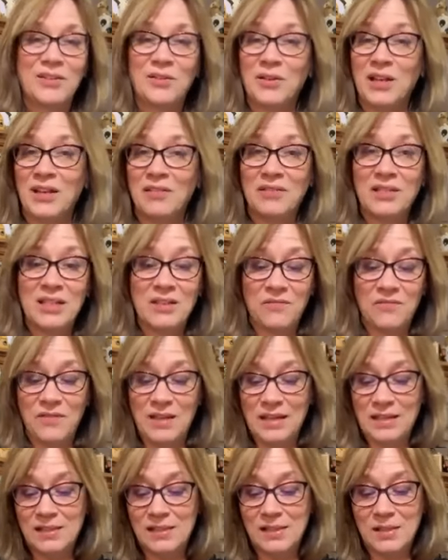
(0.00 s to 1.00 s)
Don't have to get
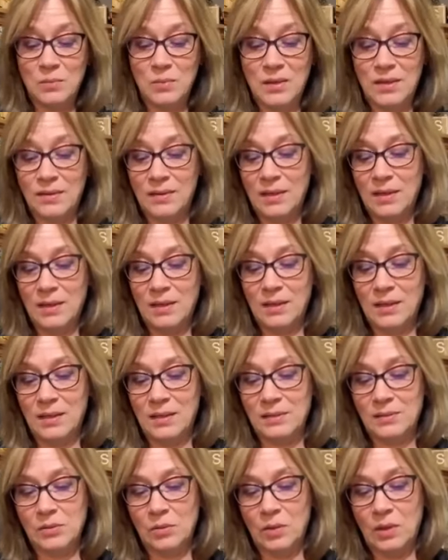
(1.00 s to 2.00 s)
fancy with
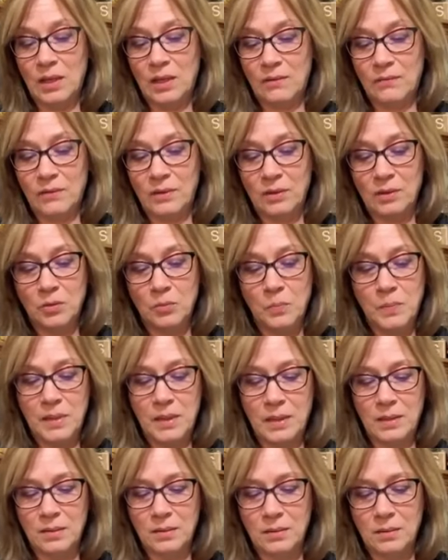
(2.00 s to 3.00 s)
it. It's okay if a little
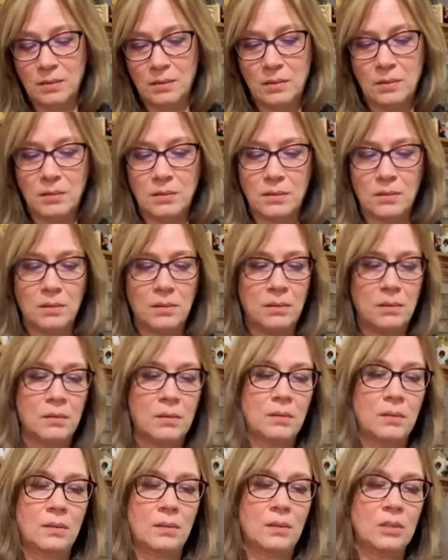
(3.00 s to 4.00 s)
bit
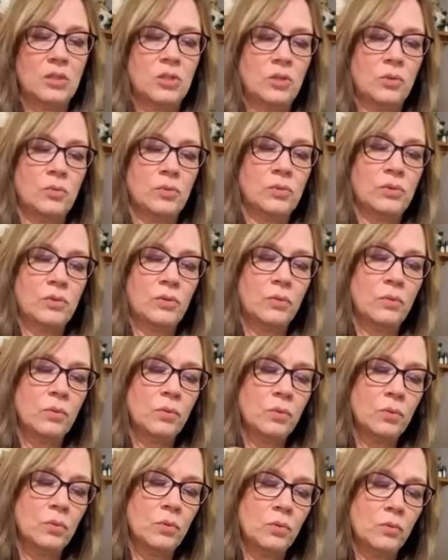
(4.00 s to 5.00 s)
shows
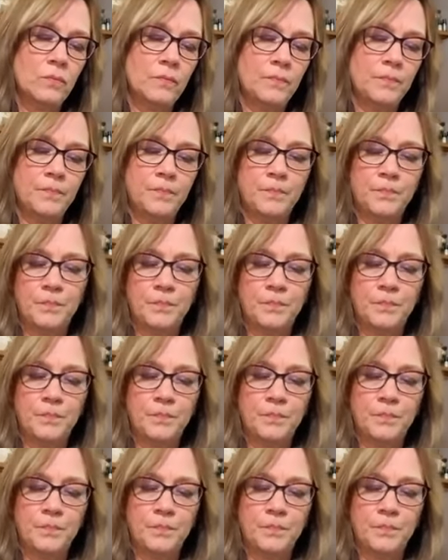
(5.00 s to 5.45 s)
through.